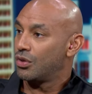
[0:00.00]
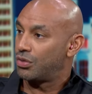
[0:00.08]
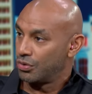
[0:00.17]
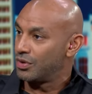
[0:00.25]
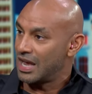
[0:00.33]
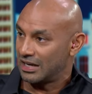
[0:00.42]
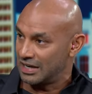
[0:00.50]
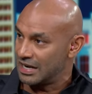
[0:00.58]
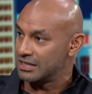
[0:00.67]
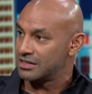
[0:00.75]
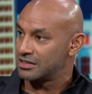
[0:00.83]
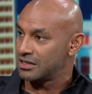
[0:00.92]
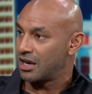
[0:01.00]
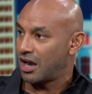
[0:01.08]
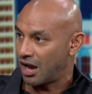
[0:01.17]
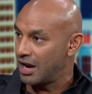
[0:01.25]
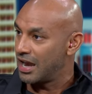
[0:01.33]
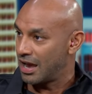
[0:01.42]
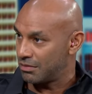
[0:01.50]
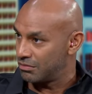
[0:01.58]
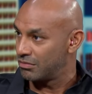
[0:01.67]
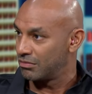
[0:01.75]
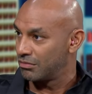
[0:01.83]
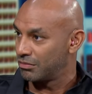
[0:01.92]
Through that lens, I am
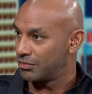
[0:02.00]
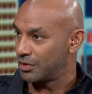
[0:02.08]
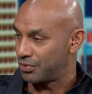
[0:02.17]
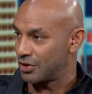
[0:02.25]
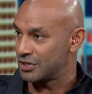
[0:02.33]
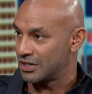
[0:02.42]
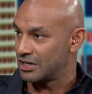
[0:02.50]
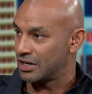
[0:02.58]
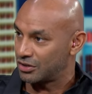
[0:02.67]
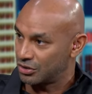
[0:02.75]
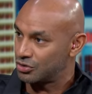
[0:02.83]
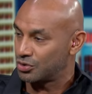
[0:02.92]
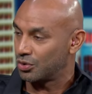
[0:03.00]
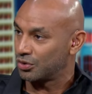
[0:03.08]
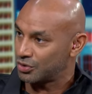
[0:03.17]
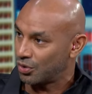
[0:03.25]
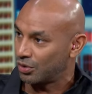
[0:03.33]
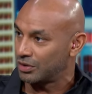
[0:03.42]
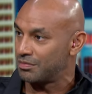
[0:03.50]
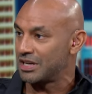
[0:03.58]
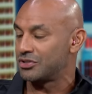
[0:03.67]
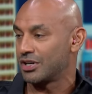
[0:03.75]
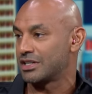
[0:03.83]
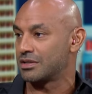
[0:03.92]
the person that controls all the
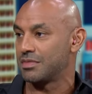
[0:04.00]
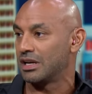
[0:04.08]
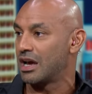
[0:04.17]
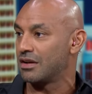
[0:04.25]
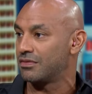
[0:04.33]
metrics in my life.